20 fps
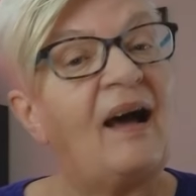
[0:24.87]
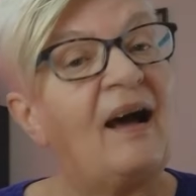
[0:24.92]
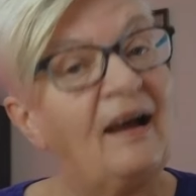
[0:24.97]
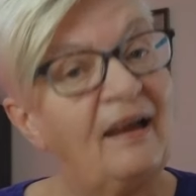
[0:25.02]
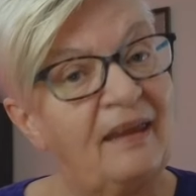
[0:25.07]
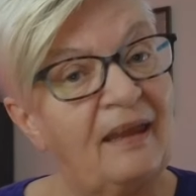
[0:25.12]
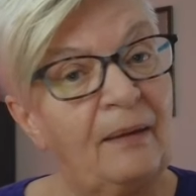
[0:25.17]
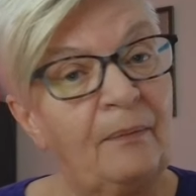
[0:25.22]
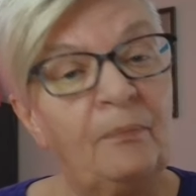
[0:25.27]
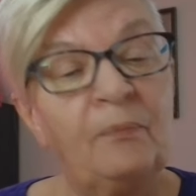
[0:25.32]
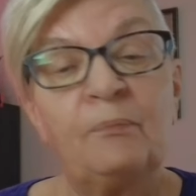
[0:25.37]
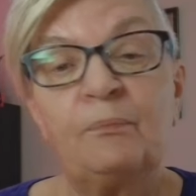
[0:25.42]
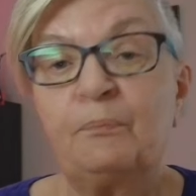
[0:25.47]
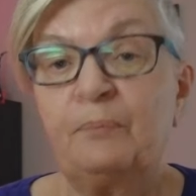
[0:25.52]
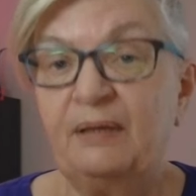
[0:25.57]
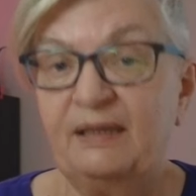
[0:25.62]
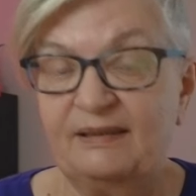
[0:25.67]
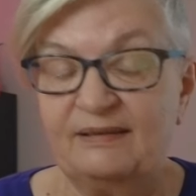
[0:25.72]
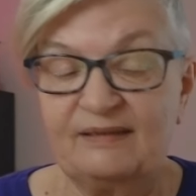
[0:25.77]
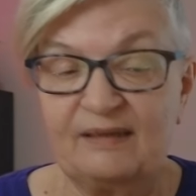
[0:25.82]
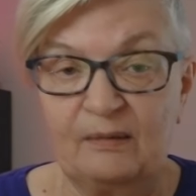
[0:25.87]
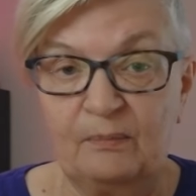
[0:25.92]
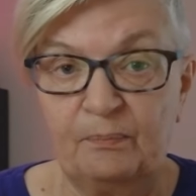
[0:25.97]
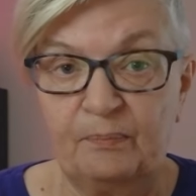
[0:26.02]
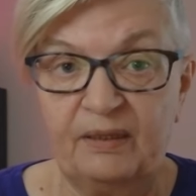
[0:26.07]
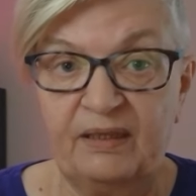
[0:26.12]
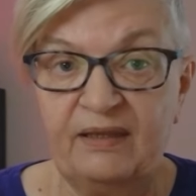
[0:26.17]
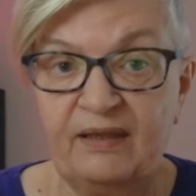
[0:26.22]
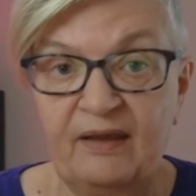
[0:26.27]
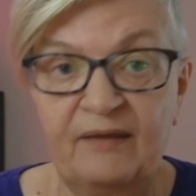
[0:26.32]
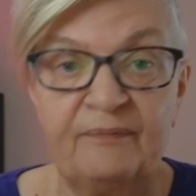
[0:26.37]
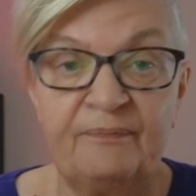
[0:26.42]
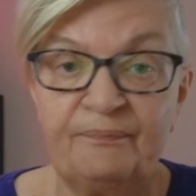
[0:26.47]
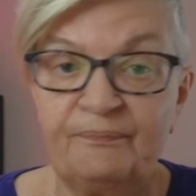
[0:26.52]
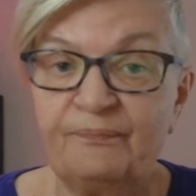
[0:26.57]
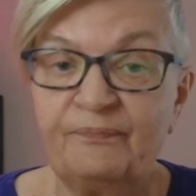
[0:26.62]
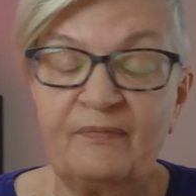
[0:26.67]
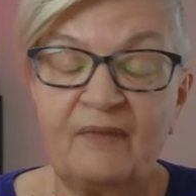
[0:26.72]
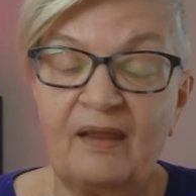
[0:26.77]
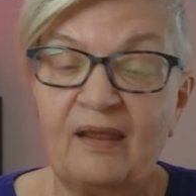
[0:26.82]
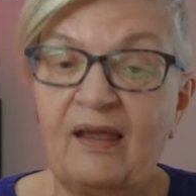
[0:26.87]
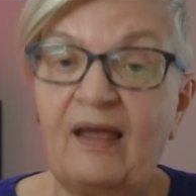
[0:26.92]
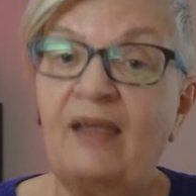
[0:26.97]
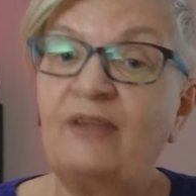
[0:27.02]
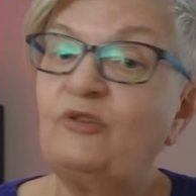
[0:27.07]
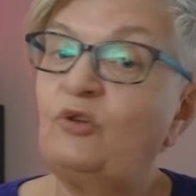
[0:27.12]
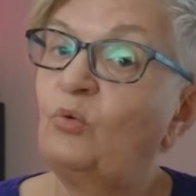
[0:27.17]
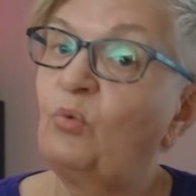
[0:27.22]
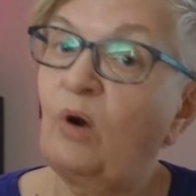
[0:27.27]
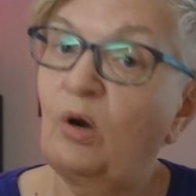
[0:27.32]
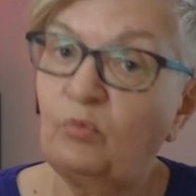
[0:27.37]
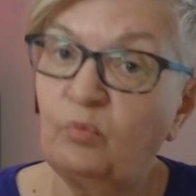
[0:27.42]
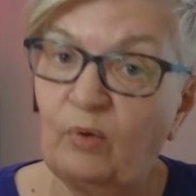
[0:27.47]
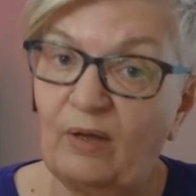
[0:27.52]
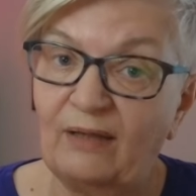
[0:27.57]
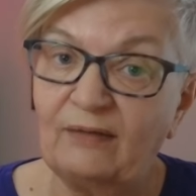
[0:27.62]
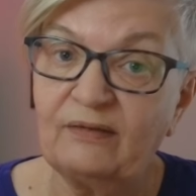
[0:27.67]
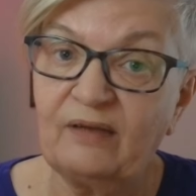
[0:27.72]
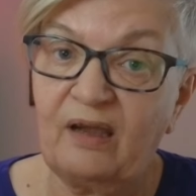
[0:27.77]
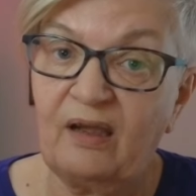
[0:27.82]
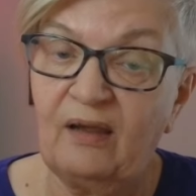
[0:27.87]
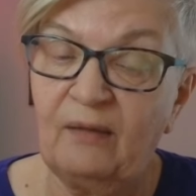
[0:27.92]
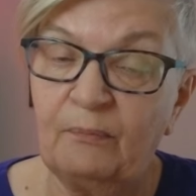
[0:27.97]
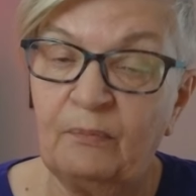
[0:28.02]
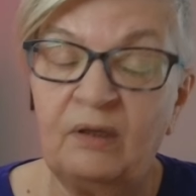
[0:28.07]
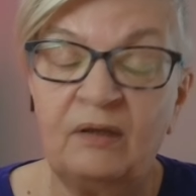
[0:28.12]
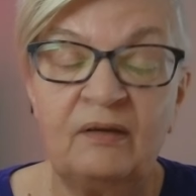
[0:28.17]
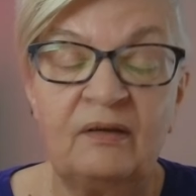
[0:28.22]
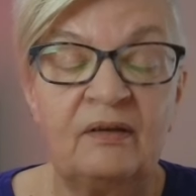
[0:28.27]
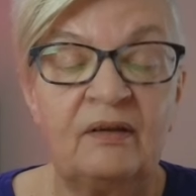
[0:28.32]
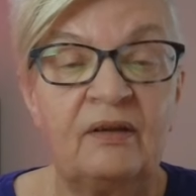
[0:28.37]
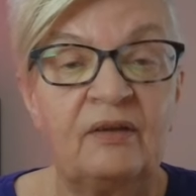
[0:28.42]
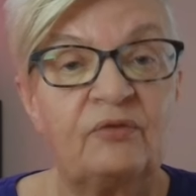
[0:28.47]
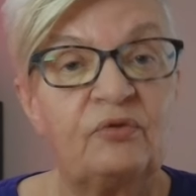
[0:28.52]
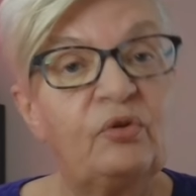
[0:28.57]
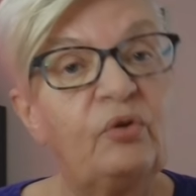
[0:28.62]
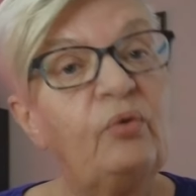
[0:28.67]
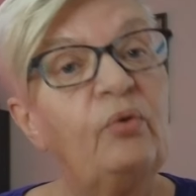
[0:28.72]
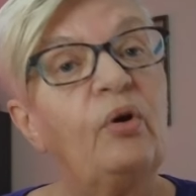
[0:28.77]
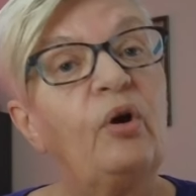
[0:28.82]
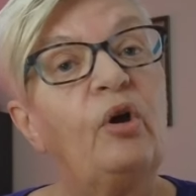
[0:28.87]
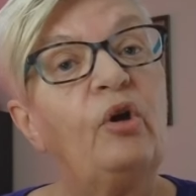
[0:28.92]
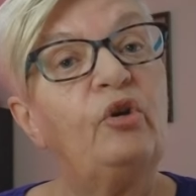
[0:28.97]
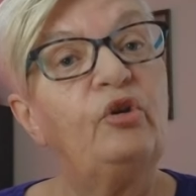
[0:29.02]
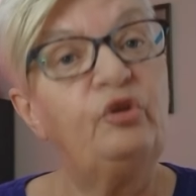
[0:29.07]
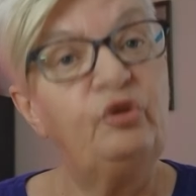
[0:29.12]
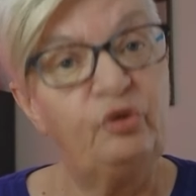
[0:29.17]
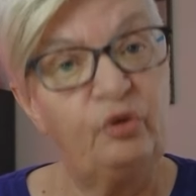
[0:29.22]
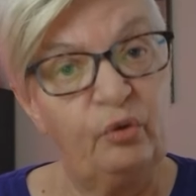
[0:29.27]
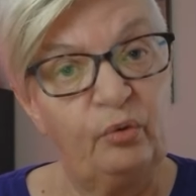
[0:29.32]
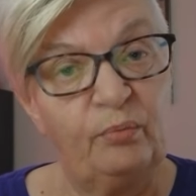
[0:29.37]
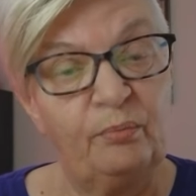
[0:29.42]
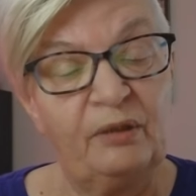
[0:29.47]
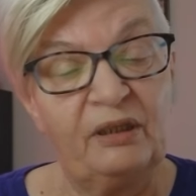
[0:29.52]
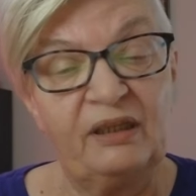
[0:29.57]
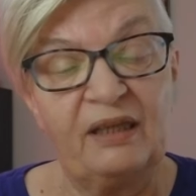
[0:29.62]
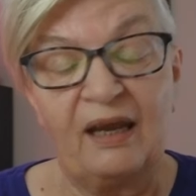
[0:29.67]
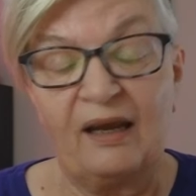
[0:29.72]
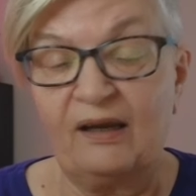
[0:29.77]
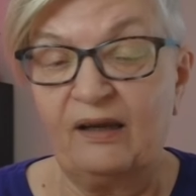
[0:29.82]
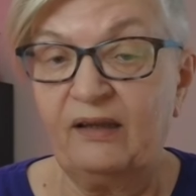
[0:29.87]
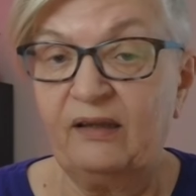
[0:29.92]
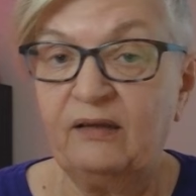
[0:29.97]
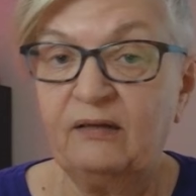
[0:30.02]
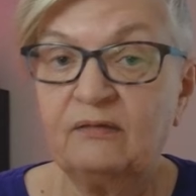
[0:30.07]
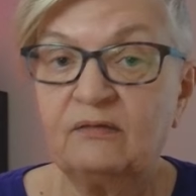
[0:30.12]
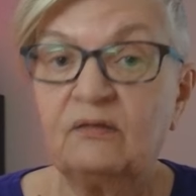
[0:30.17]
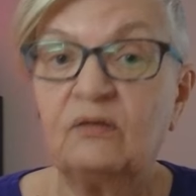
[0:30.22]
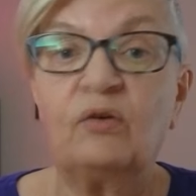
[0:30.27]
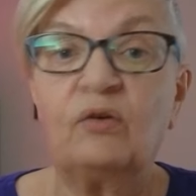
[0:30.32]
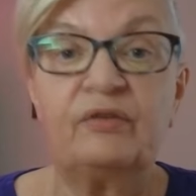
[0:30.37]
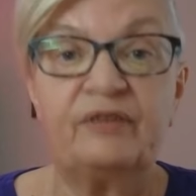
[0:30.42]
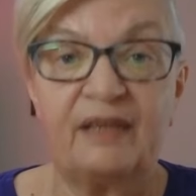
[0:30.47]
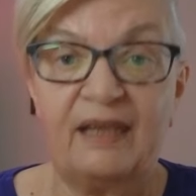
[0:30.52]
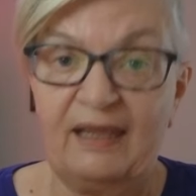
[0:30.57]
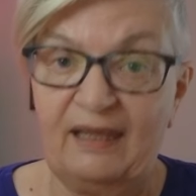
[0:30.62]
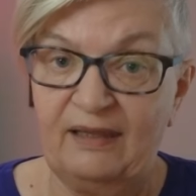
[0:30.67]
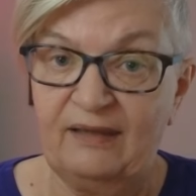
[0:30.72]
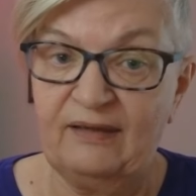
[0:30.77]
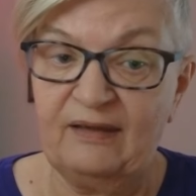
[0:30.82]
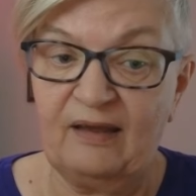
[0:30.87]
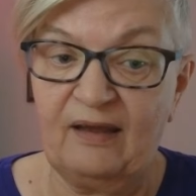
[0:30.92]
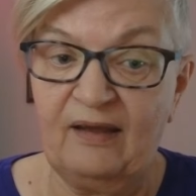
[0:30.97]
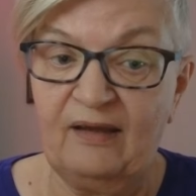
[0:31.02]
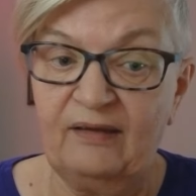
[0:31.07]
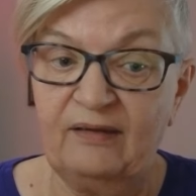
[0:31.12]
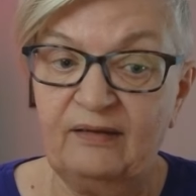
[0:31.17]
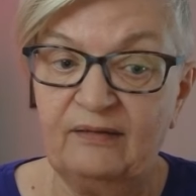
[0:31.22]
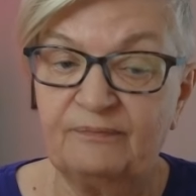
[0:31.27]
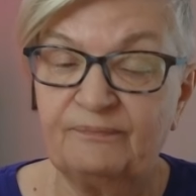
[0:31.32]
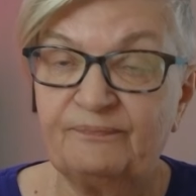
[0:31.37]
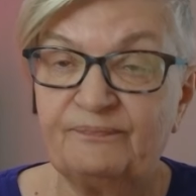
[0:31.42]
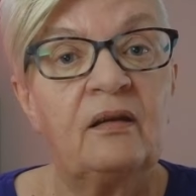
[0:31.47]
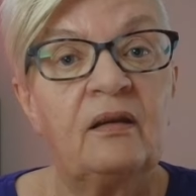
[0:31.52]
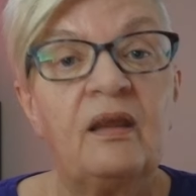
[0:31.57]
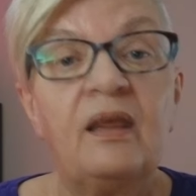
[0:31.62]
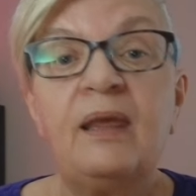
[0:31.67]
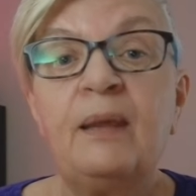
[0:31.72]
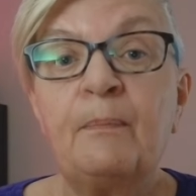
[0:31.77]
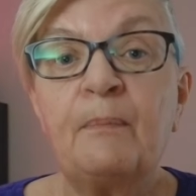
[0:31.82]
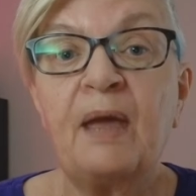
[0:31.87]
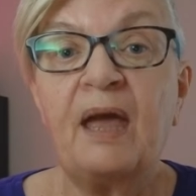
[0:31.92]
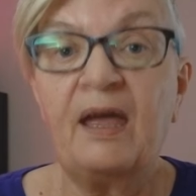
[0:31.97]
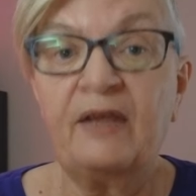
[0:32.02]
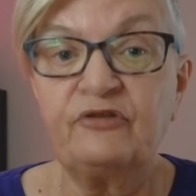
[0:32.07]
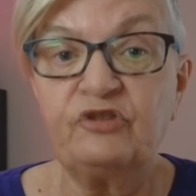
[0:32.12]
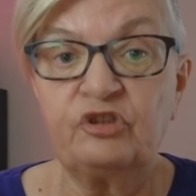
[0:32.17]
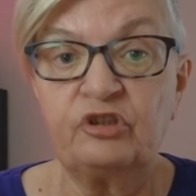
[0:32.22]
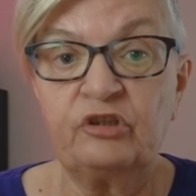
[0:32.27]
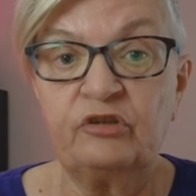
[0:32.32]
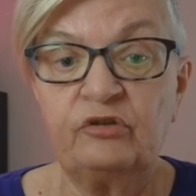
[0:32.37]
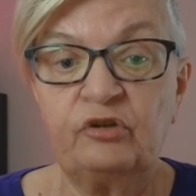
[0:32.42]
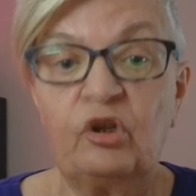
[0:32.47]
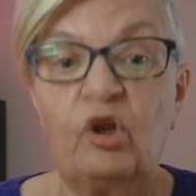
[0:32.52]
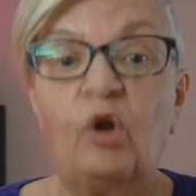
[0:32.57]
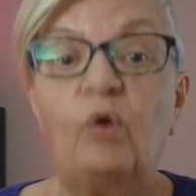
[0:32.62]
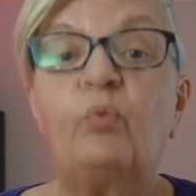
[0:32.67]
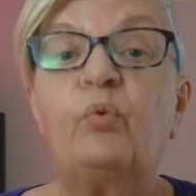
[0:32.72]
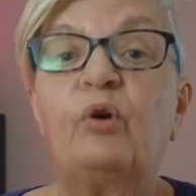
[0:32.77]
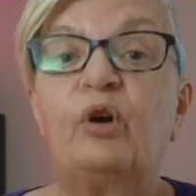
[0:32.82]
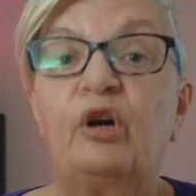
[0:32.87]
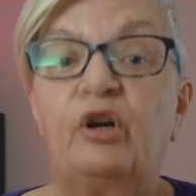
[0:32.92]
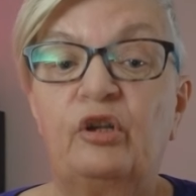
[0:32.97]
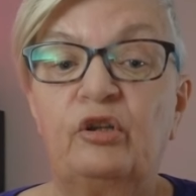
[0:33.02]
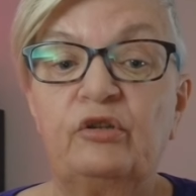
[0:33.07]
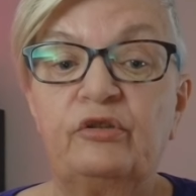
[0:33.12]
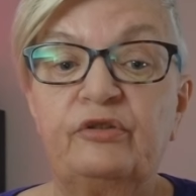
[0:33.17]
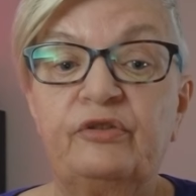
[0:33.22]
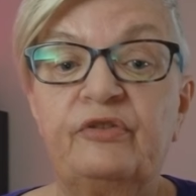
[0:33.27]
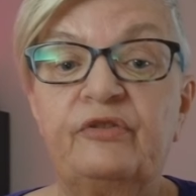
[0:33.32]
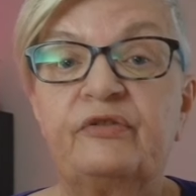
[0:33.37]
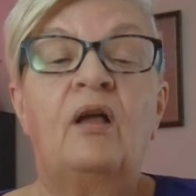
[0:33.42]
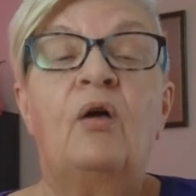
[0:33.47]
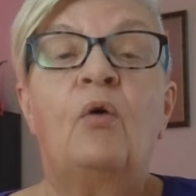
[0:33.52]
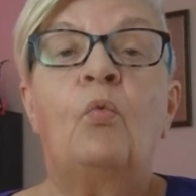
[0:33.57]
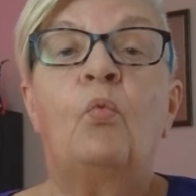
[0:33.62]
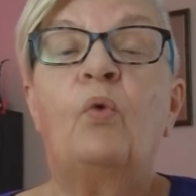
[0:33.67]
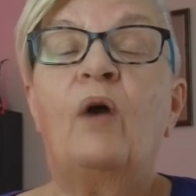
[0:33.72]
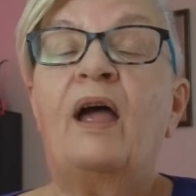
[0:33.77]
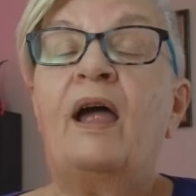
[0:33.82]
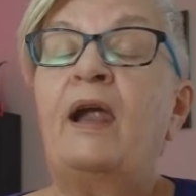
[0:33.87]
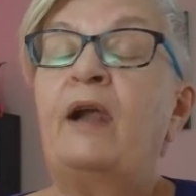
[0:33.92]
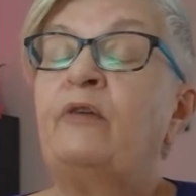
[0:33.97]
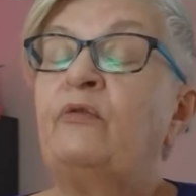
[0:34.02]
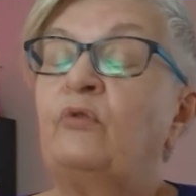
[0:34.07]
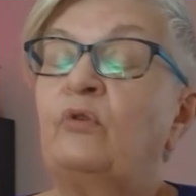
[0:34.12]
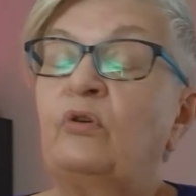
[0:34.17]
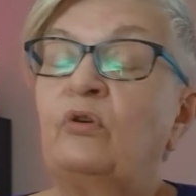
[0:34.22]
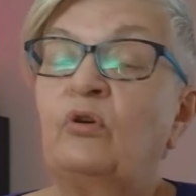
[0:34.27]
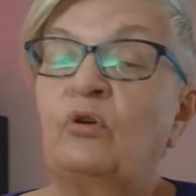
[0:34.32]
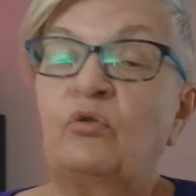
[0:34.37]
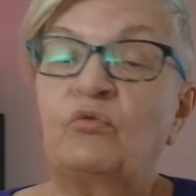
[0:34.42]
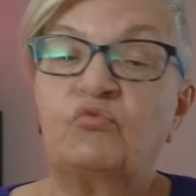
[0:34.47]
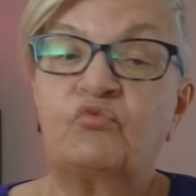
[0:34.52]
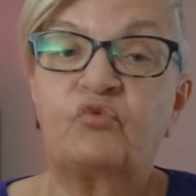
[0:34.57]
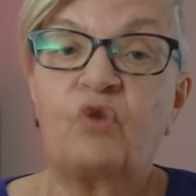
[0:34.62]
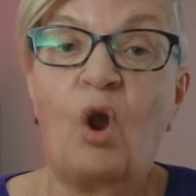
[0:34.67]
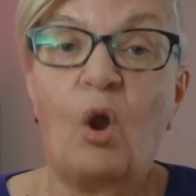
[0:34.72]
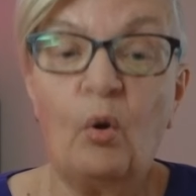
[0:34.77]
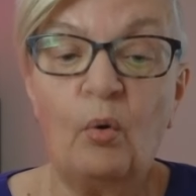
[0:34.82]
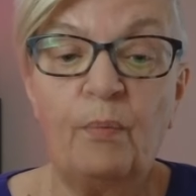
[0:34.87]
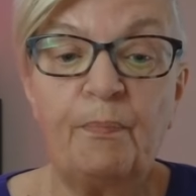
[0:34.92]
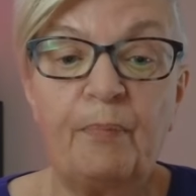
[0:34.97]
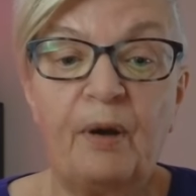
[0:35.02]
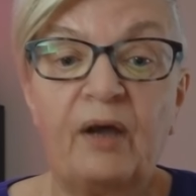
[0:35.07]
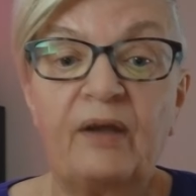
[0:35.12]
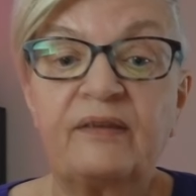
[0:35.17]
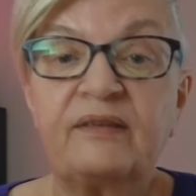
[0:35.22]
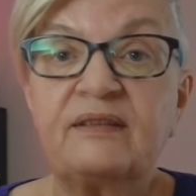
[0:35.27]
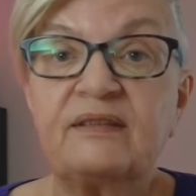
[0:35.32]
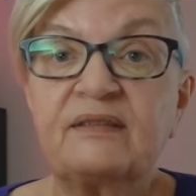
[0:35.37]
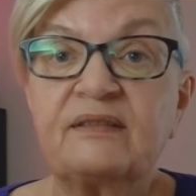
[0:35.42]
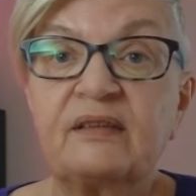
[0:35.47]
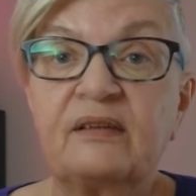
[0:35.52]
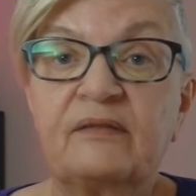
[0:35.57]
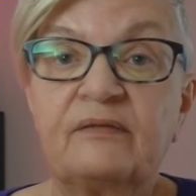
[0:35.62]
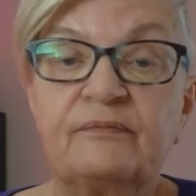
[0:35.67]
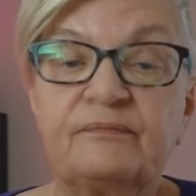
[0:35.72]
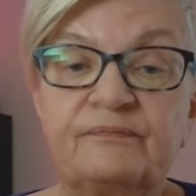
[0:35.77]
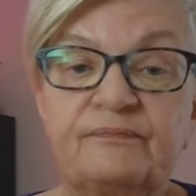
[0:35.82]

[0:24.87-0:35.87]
I am PixelPia, and you are welcome to A Human Eye on AI. Imagine a world where robots